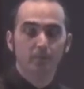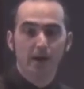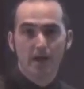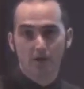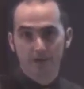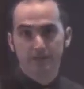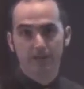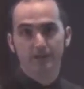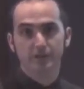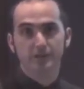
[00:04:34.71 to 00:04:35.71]
by our
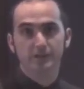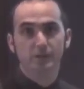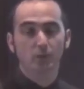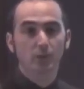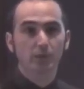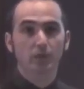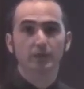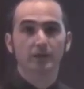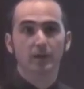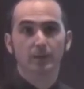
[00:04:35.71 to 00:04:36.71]
intelligence when we look
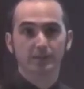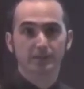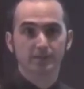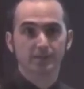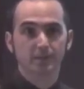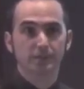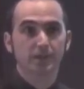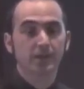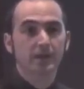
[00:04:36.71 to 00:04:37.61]
at complex systems.